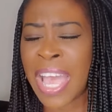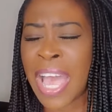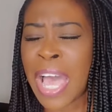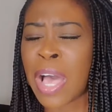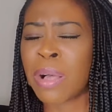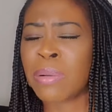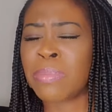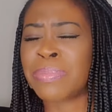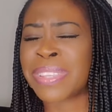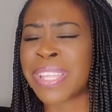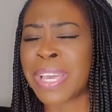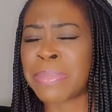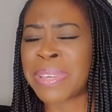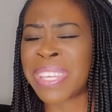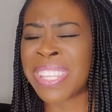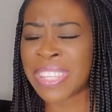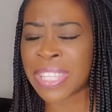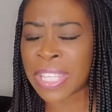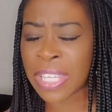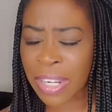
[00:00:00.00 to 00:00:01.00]
help them
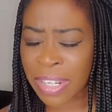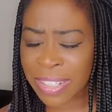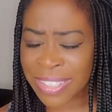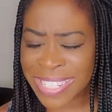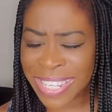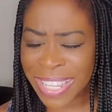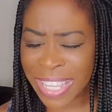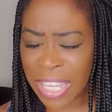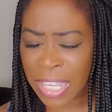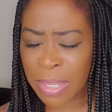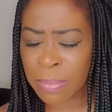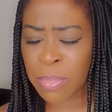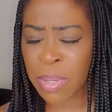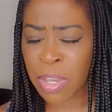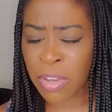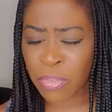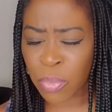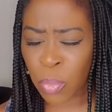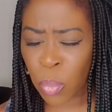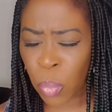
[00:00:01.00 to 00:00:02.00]
in their time
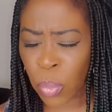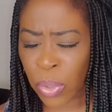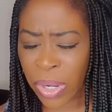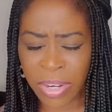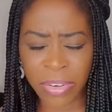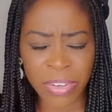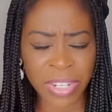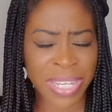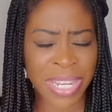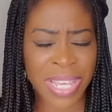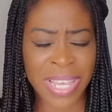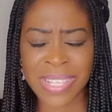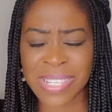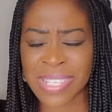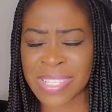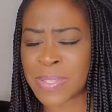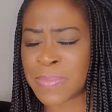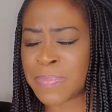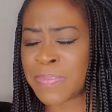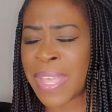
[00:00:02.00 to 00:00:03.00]
of
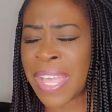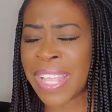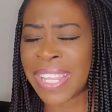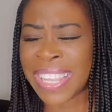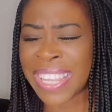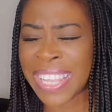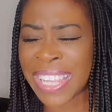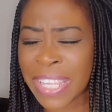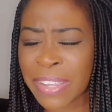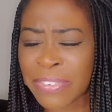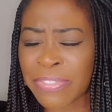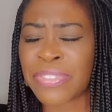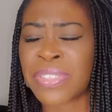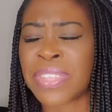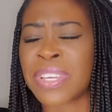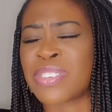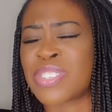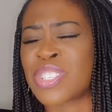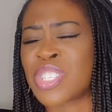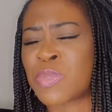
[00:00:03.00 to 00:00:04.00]
weariness, lift
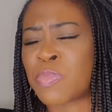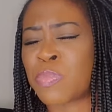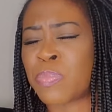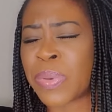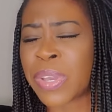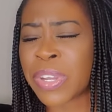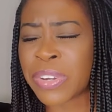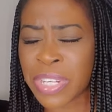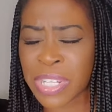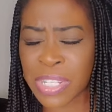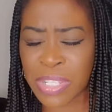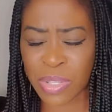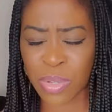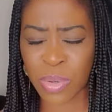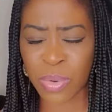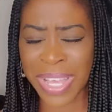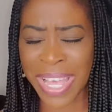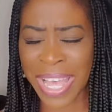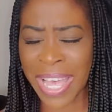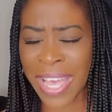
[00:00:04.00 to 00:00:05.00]
their spirits,
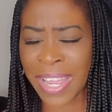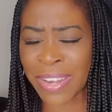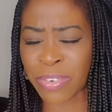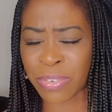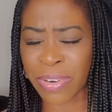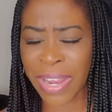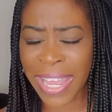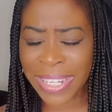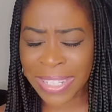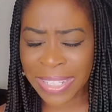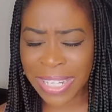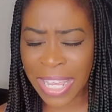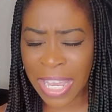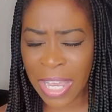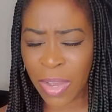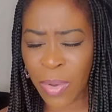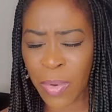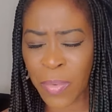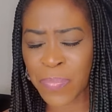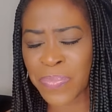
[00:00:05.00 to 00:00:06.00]
oh God, right
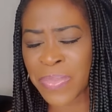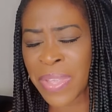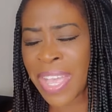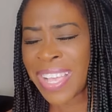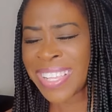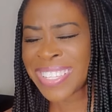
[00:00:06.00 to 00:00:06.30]
now.